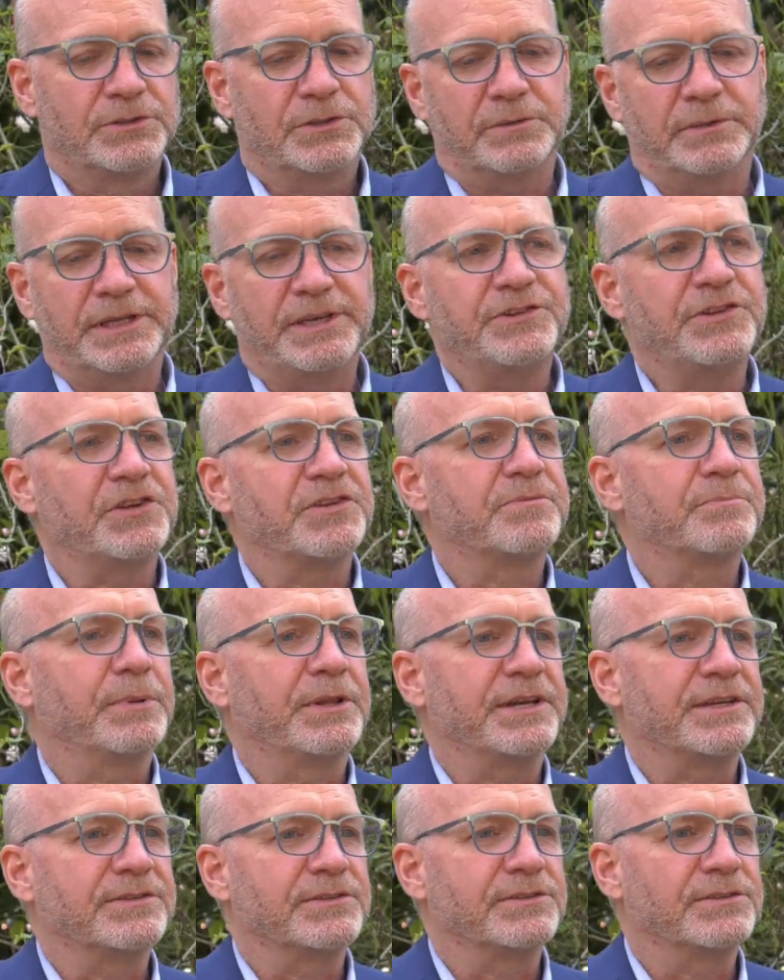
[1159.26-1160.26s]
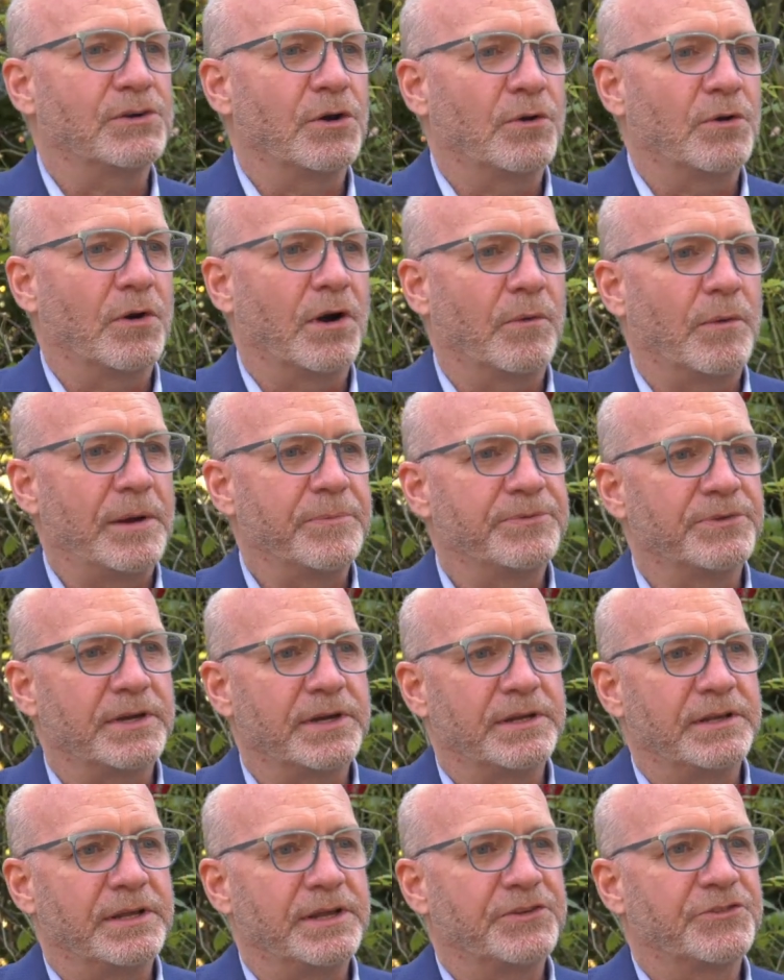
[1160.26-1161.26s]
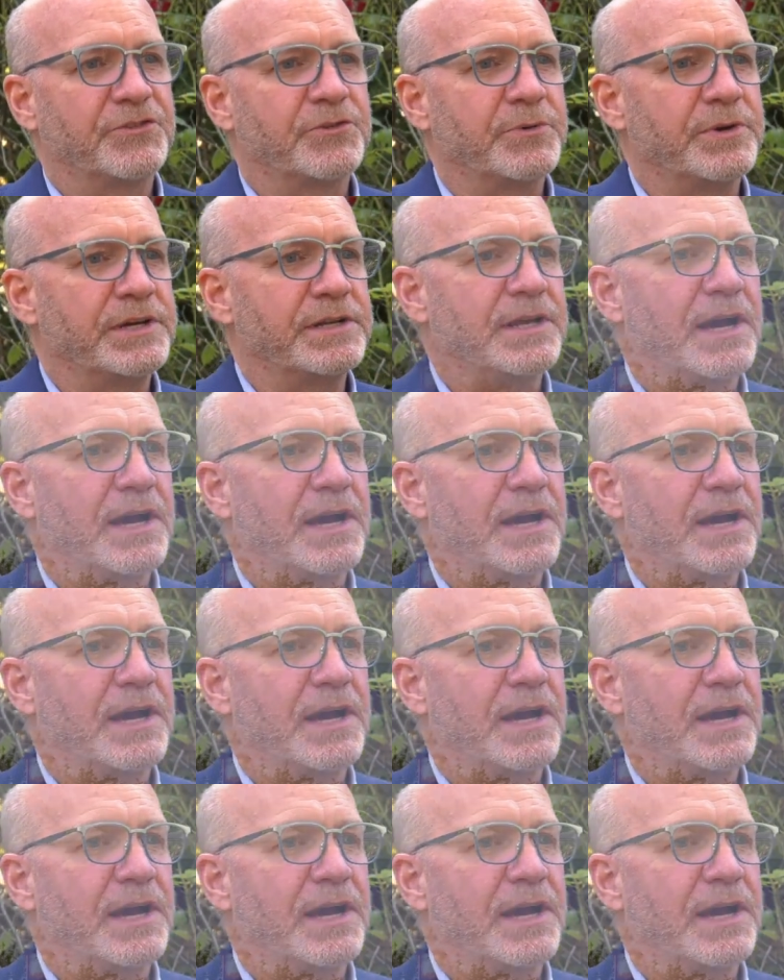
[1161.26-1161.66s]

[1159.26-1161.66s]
Sure, easiest place is go to our website, history